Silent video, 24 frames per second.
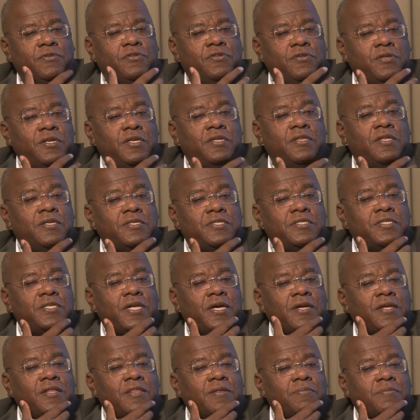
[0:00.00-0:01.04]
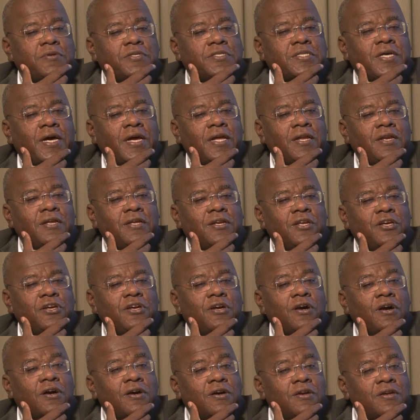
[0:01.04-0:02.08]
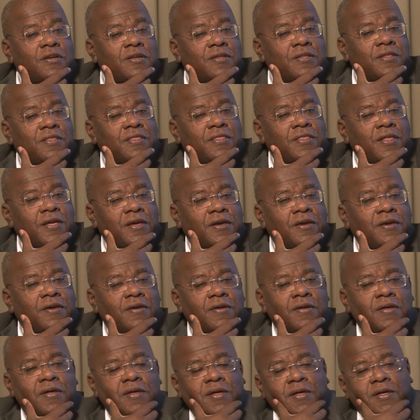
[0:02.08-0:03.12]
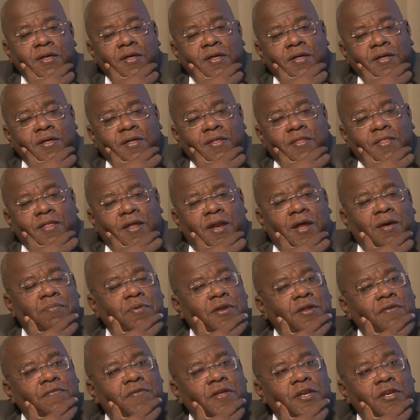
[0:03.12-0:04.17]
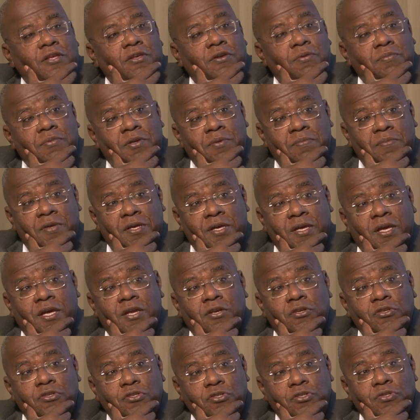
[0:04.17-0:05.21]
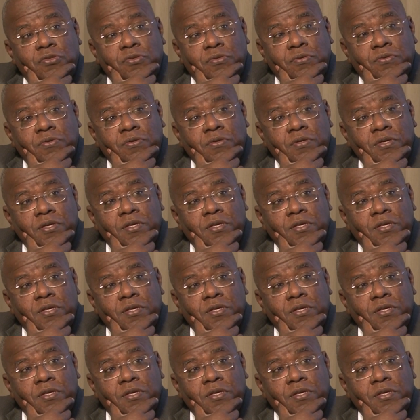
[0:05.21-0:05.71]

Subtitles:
to this day, the most highly regarded thing that I believe any human being can do,